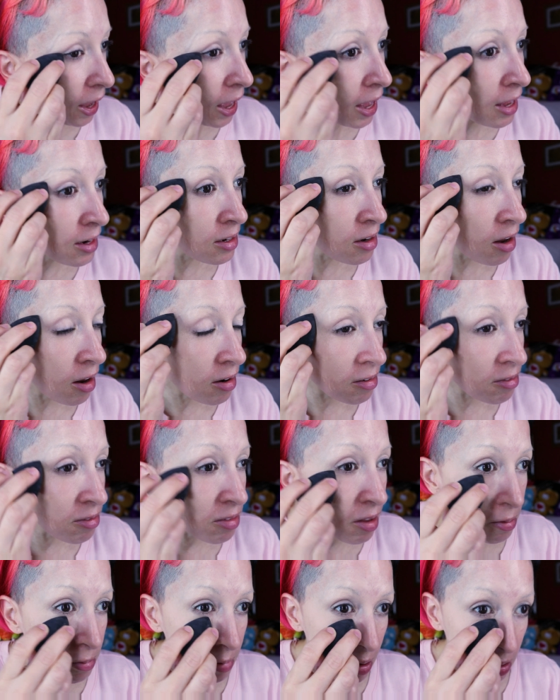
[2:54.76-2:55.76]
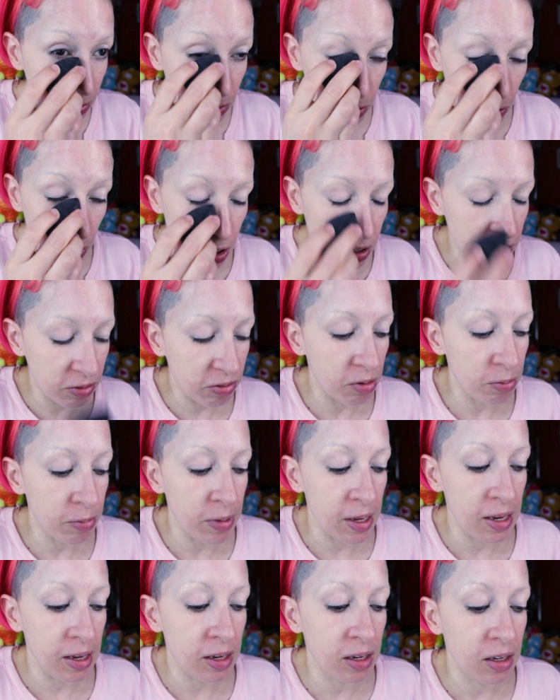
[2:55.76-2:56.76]
and none of them have worked for
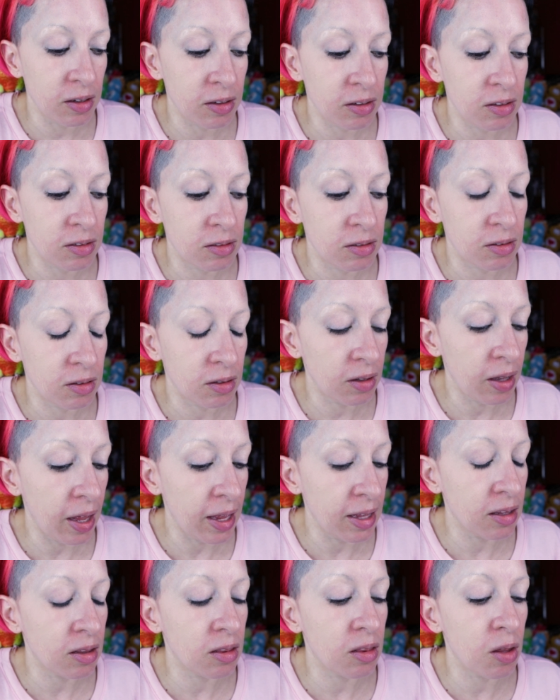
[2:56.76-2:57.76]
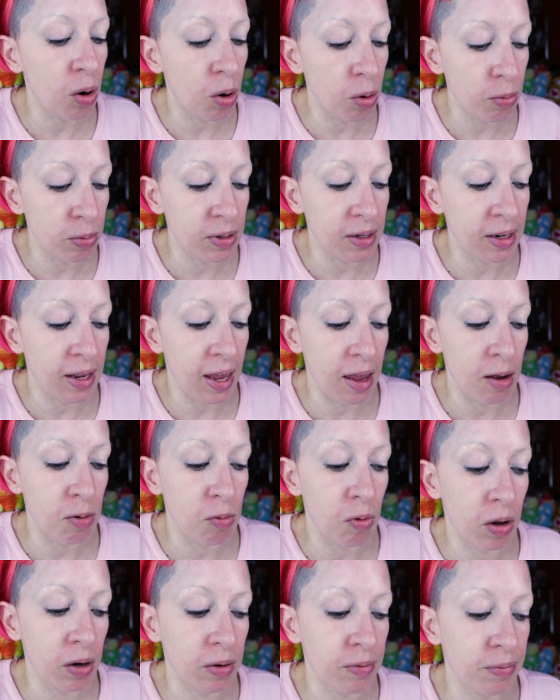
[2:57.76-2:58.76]
me like the Urban Decay
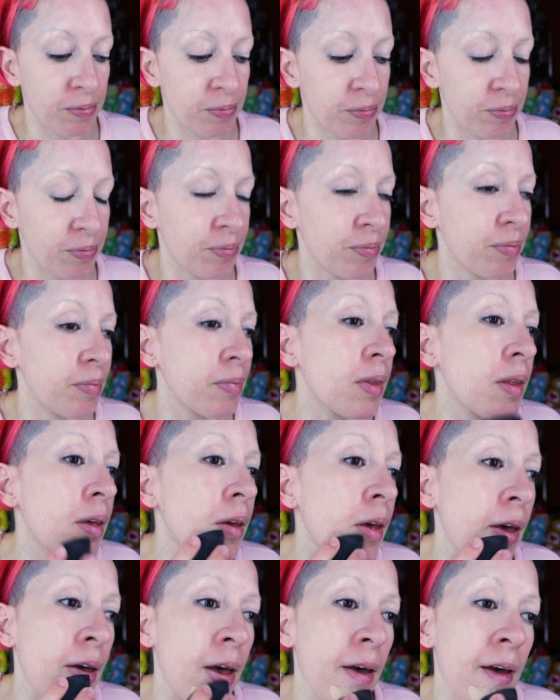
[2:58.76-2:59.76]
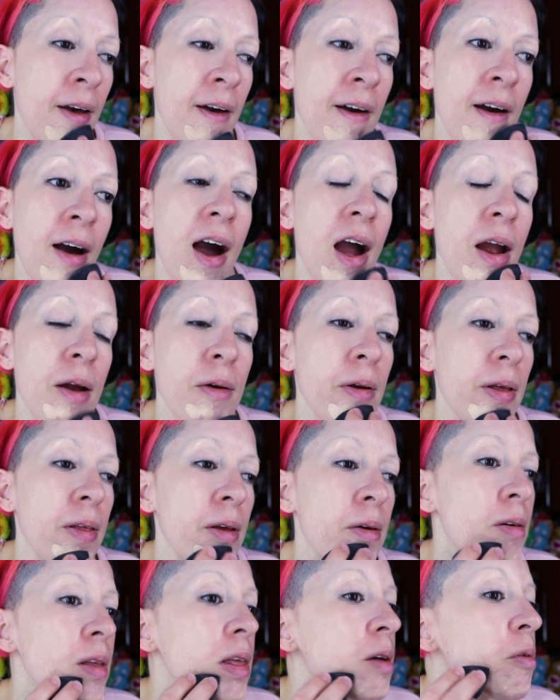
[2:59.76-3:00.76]
one. I
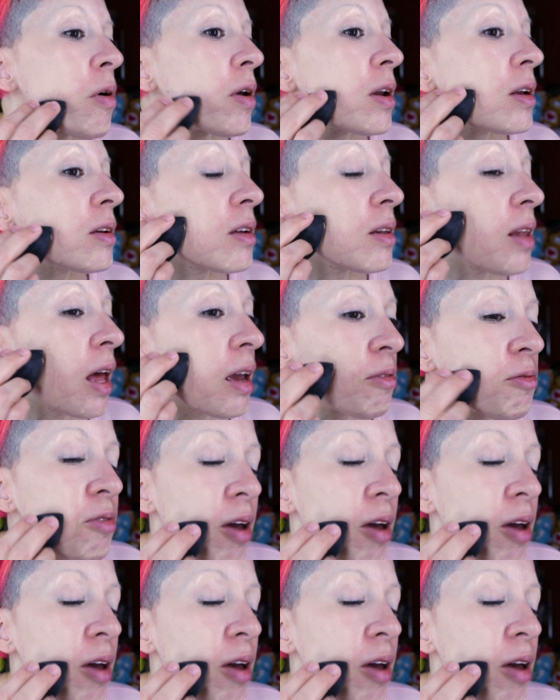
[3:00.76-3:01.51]
really, really wanted to like